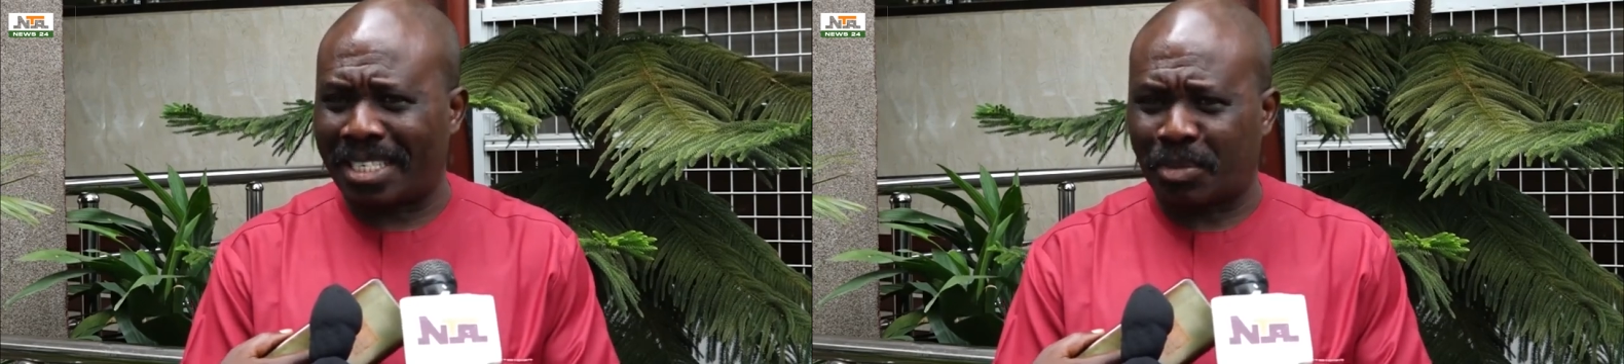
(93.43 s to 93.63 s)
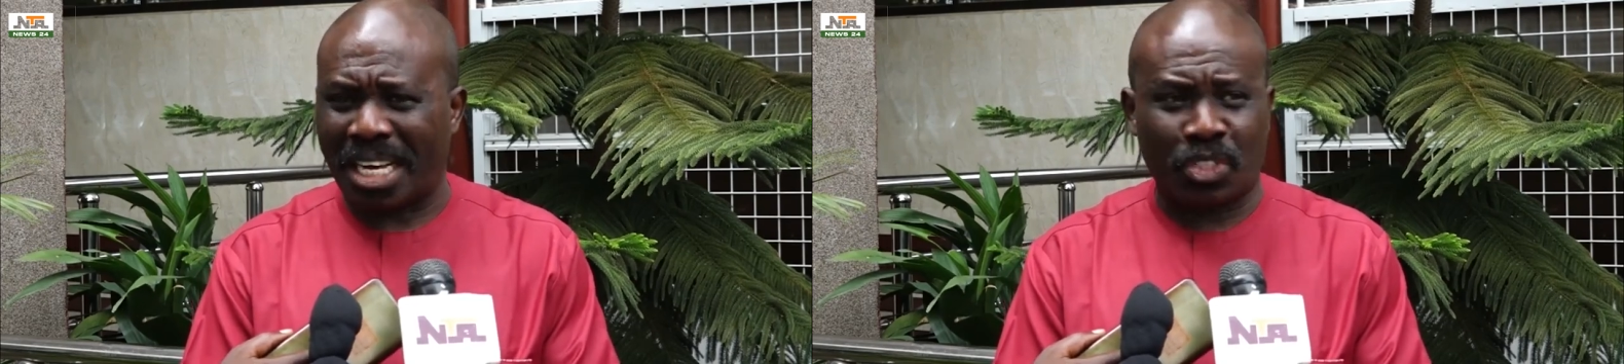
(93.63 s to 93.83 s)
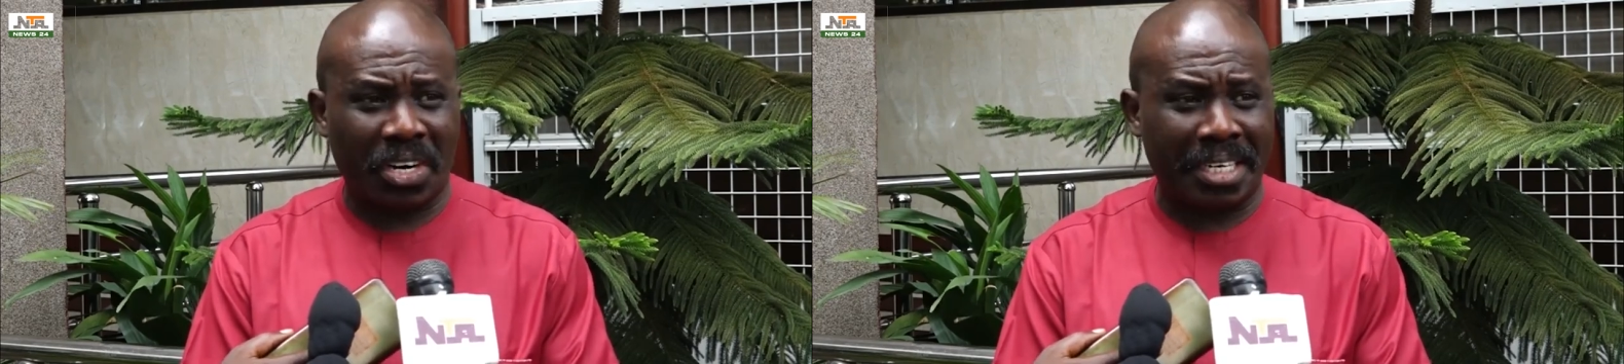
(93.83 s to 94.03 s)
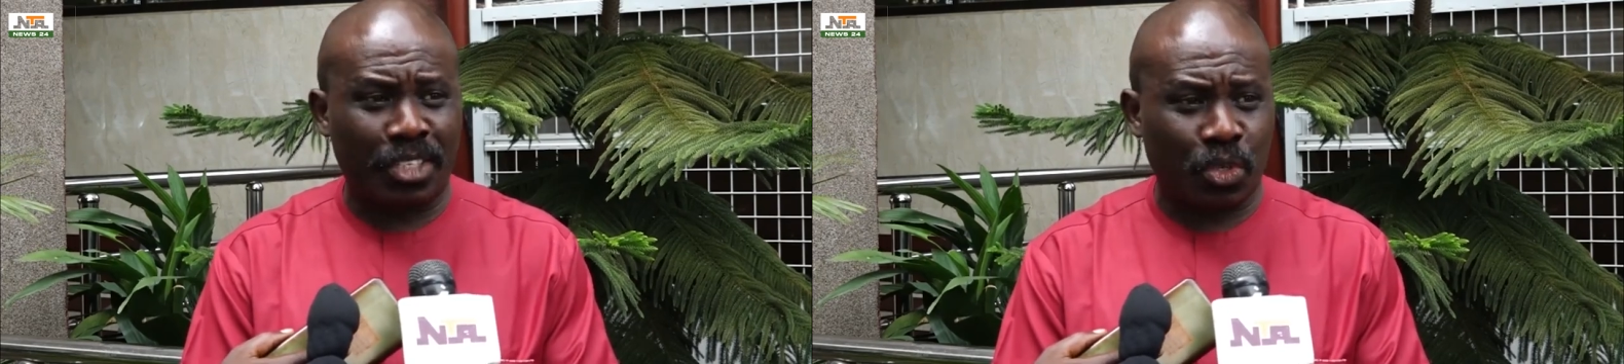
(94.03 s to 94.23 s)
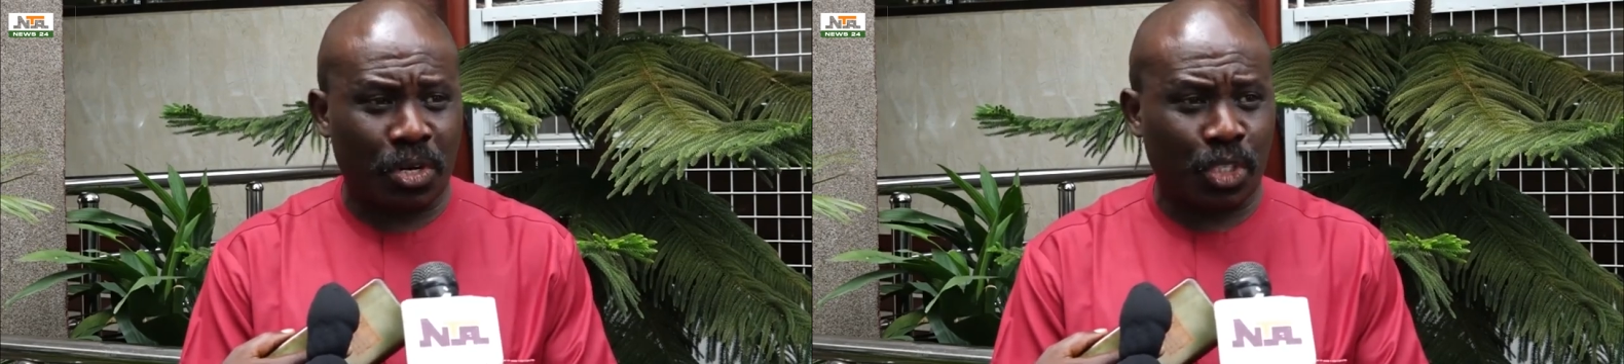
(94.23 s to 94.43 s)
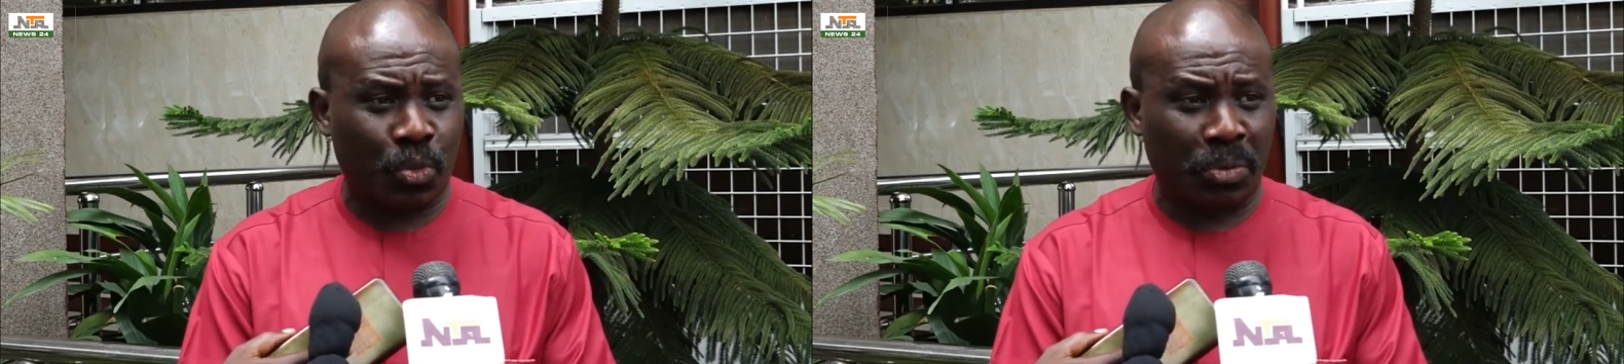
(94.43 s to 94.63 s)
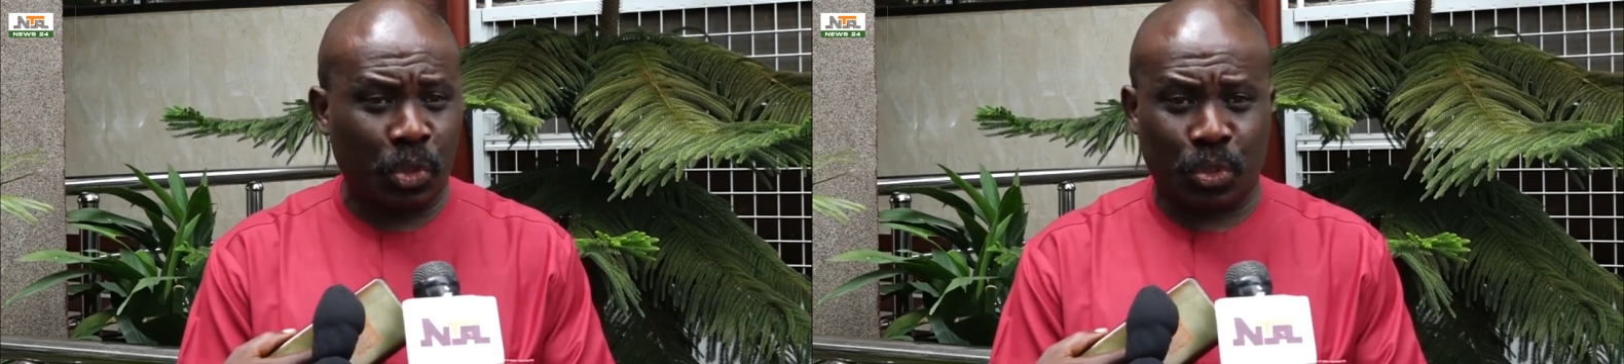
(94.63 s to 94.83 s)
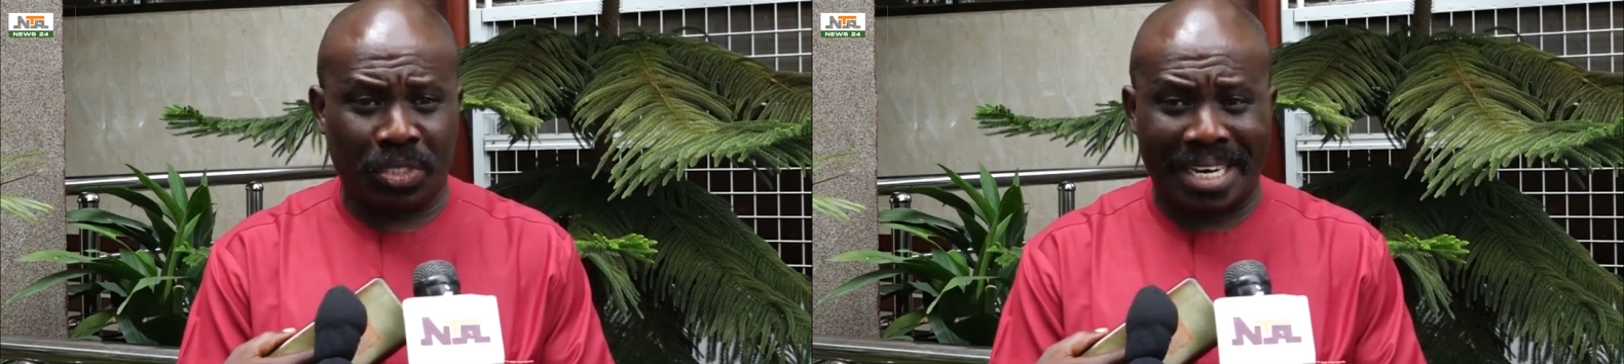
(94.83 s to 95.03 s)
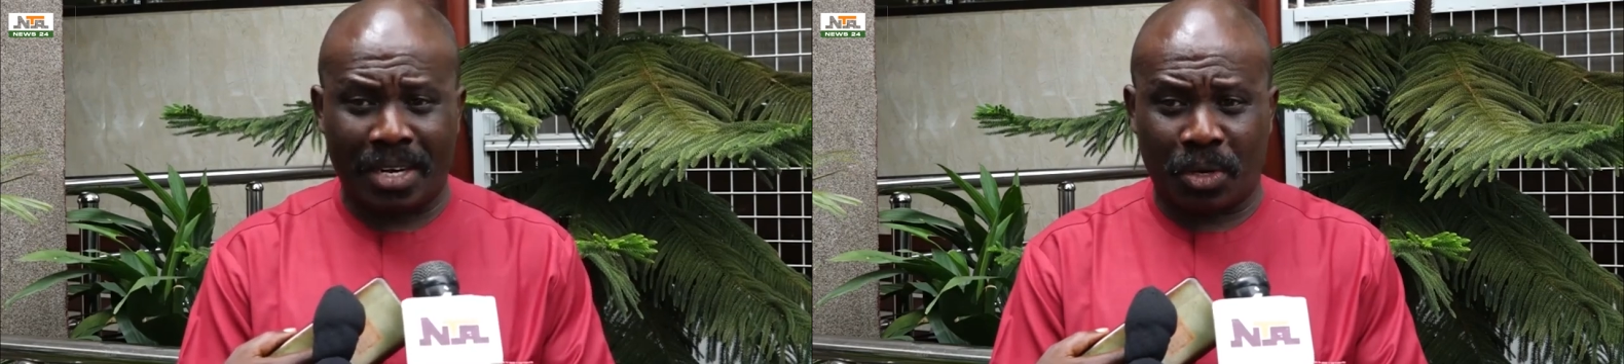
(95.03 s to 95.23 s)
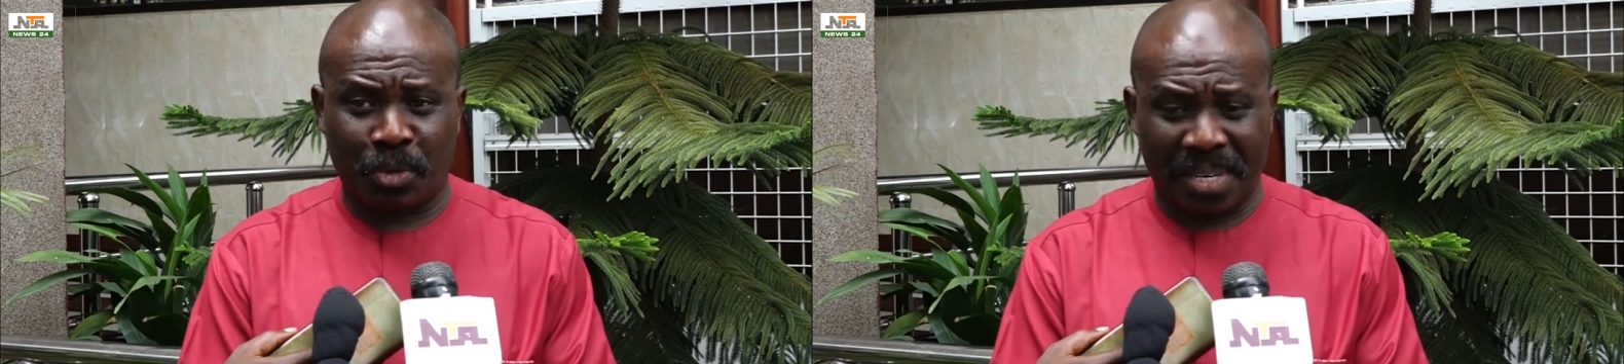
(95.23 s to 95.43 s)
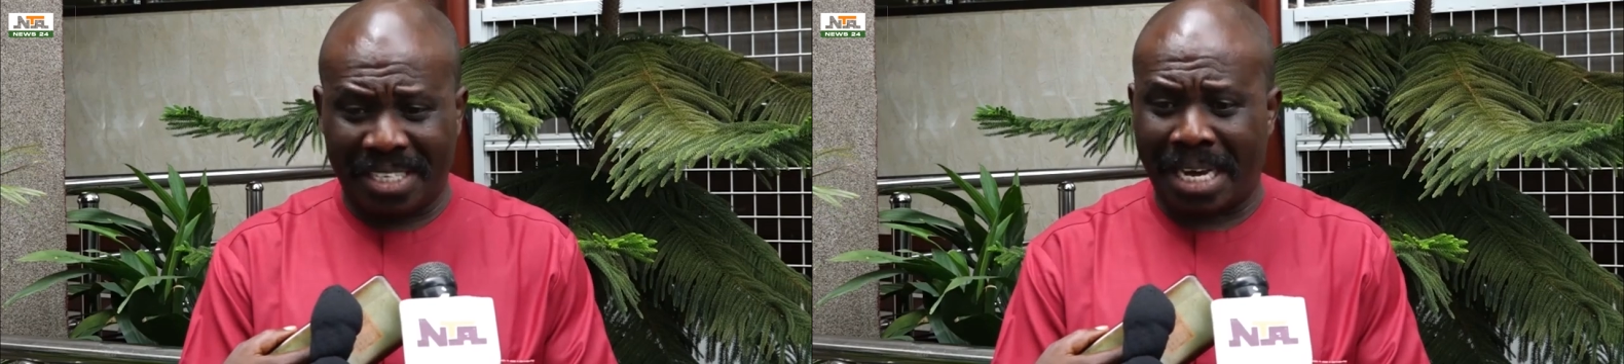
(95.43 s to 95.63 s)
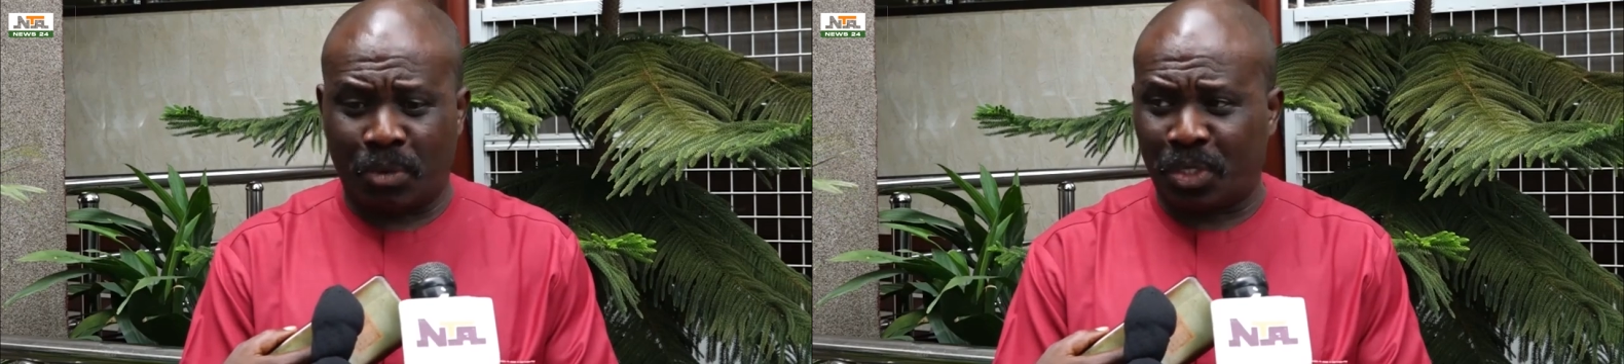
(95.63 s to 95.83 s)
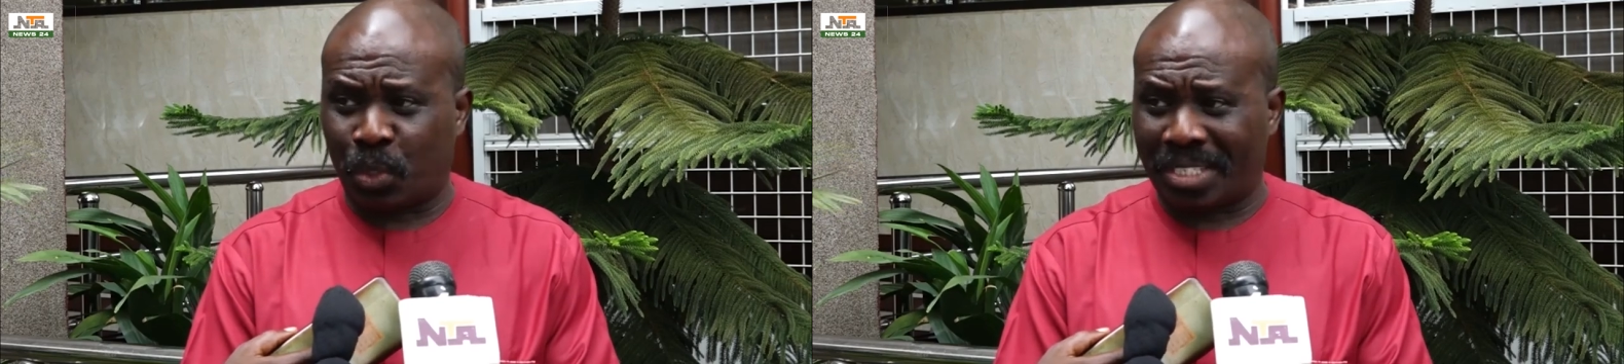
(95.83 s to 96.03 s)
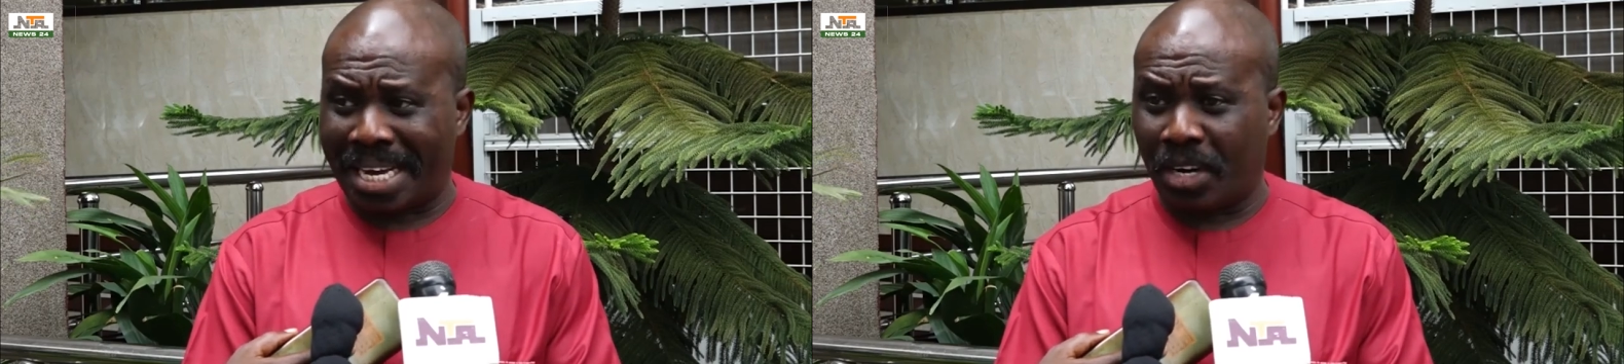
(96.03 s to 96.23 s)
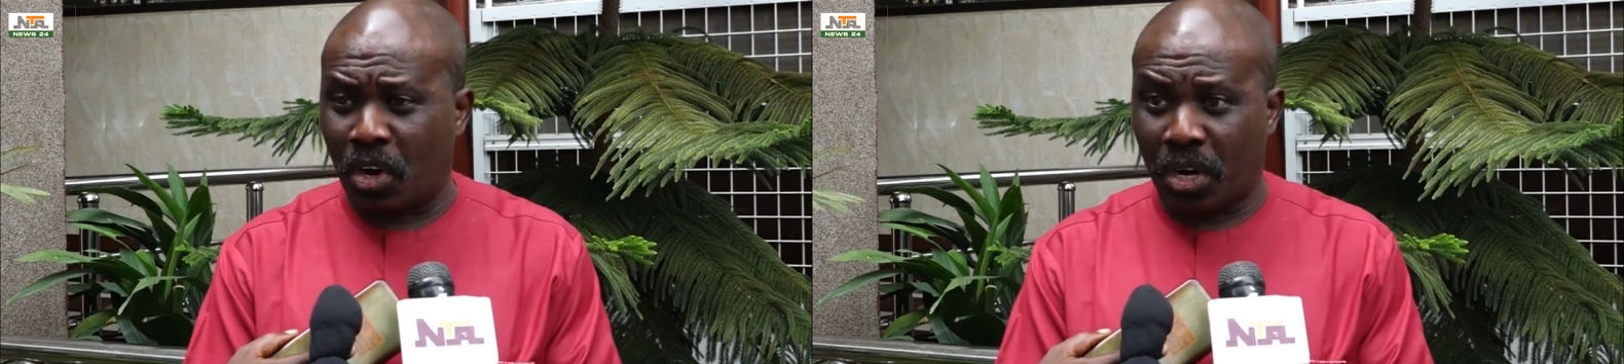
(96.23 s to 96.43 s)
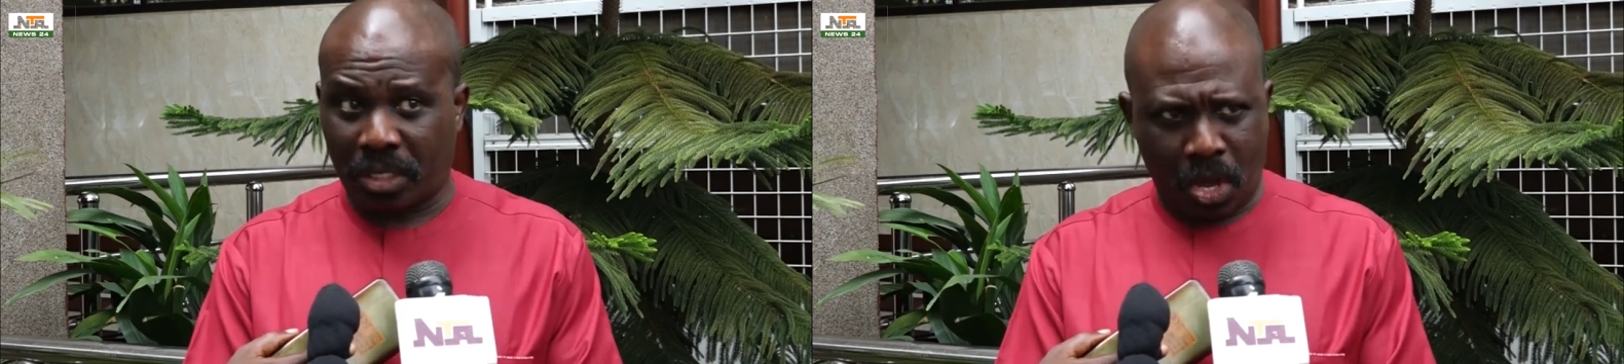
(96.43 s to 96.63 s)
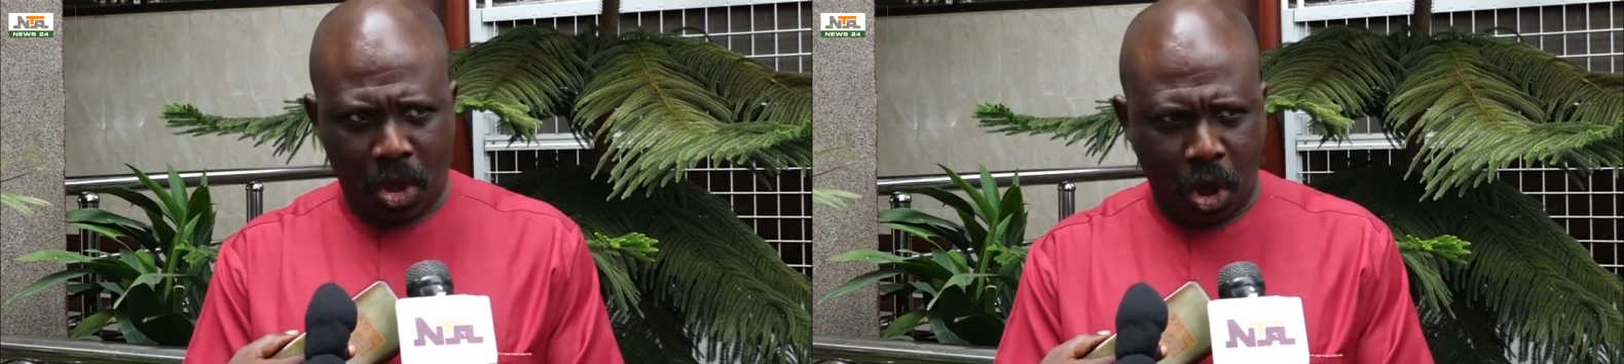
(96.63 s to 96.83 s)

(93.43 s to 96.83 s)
scripture has already told us when we should thank God, meaning that we should thank God